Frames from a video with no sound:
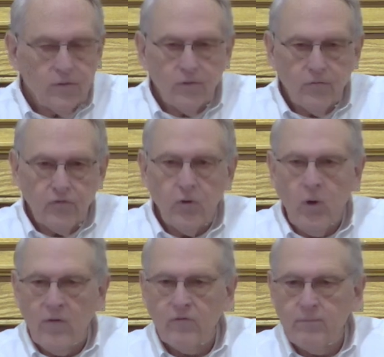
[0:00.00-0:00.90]

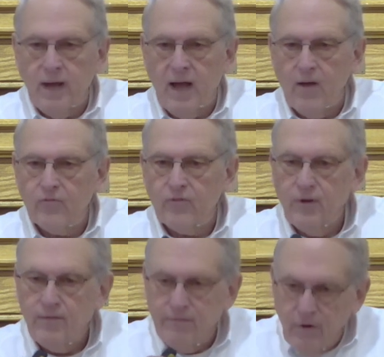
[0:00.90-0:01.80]
200 miles
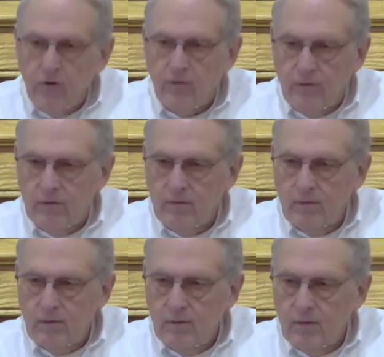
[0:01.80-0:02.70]
further
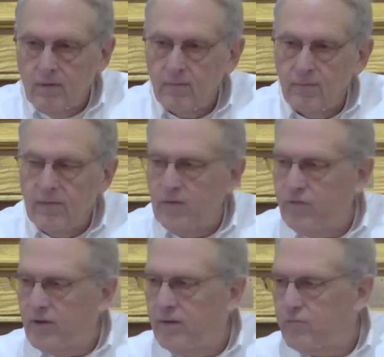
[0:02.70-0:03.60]
than the
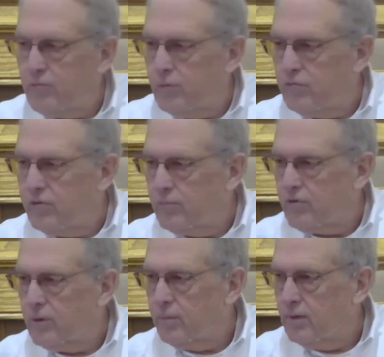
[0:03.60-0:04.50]
city of Jerusalem is going to be.